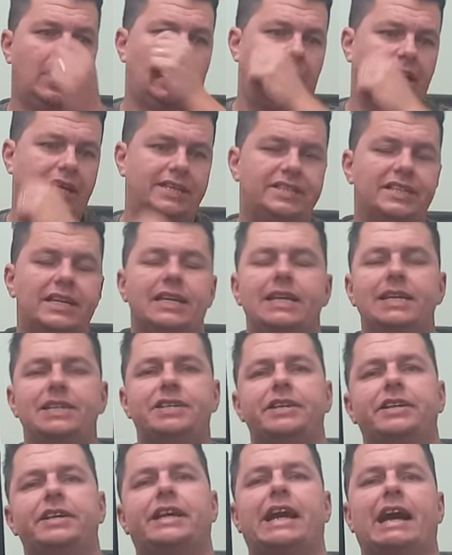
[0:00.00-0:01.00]
and it's
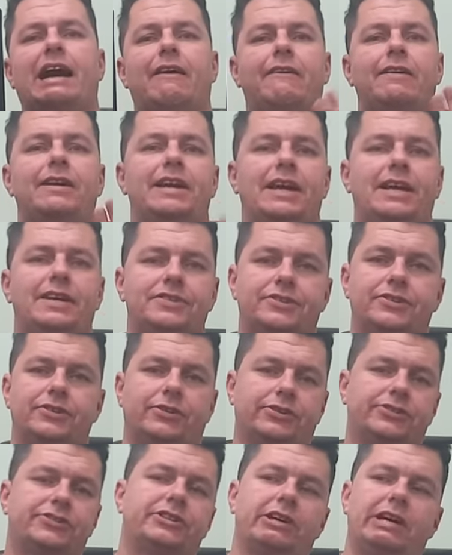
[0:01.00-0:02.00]
easy to carry, it's
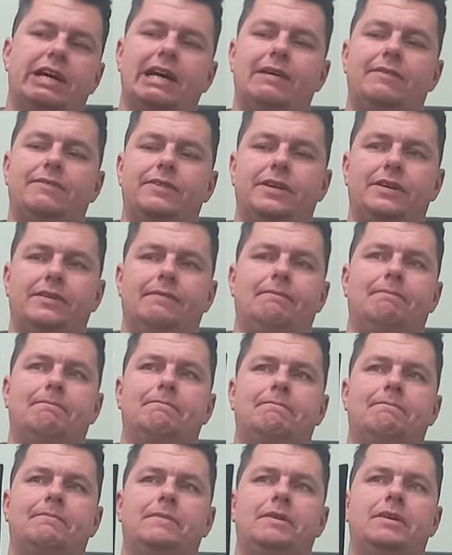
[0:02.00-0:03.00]
not so heavy.
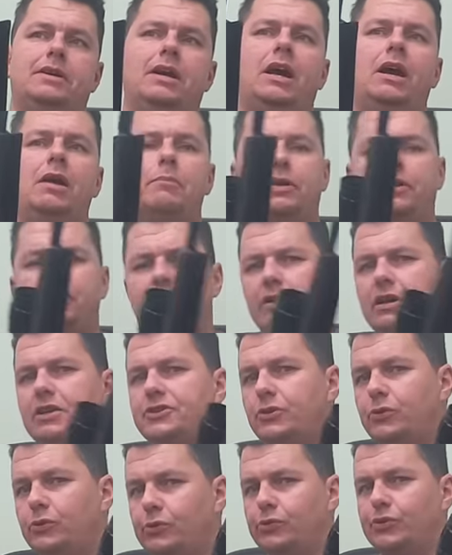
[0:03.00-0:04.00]
But there is
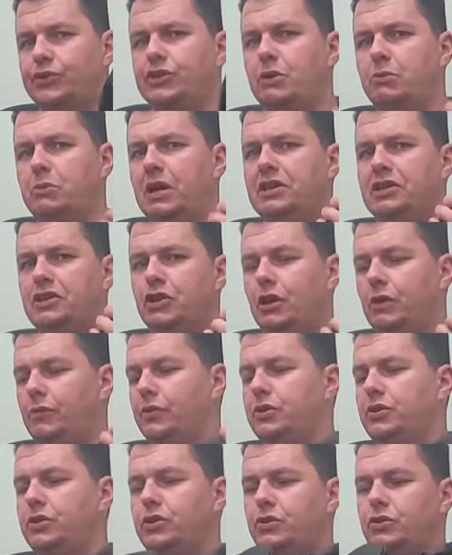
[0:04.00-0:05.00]
also another
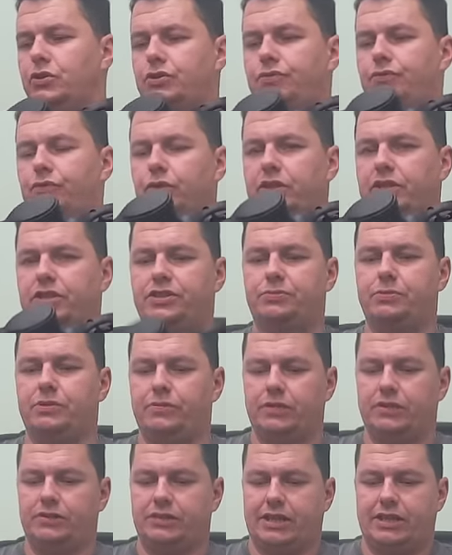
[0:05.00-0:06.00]
use for these
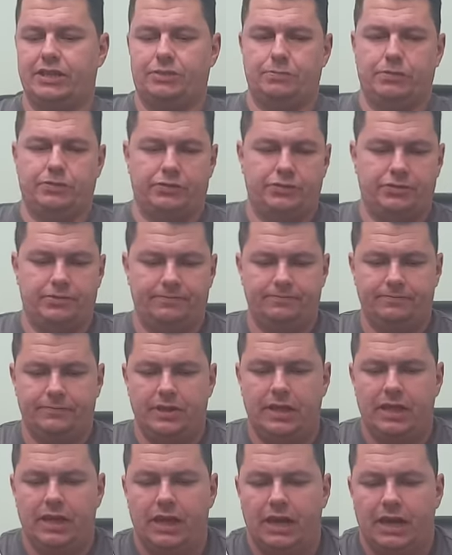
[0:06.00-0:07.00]
swivel attachments,
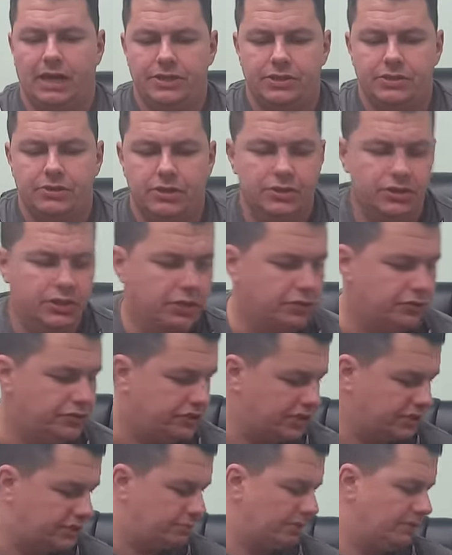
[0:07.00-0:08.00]
and you can use
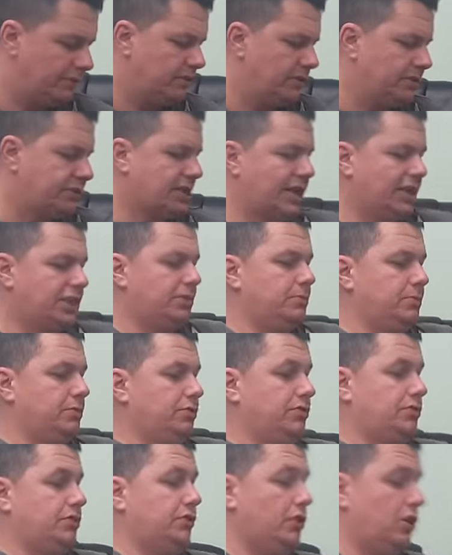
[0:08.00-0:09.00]
these swivel
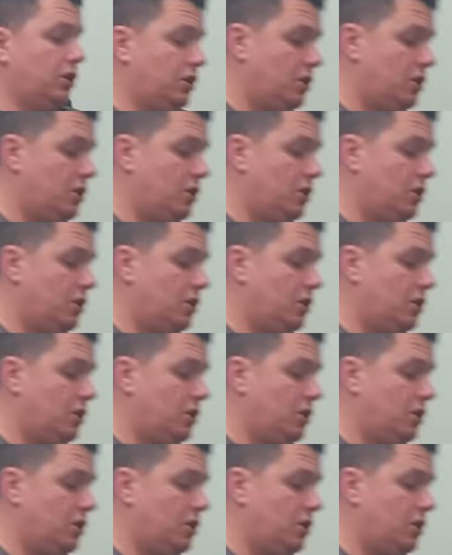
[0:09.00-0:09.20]
attachments not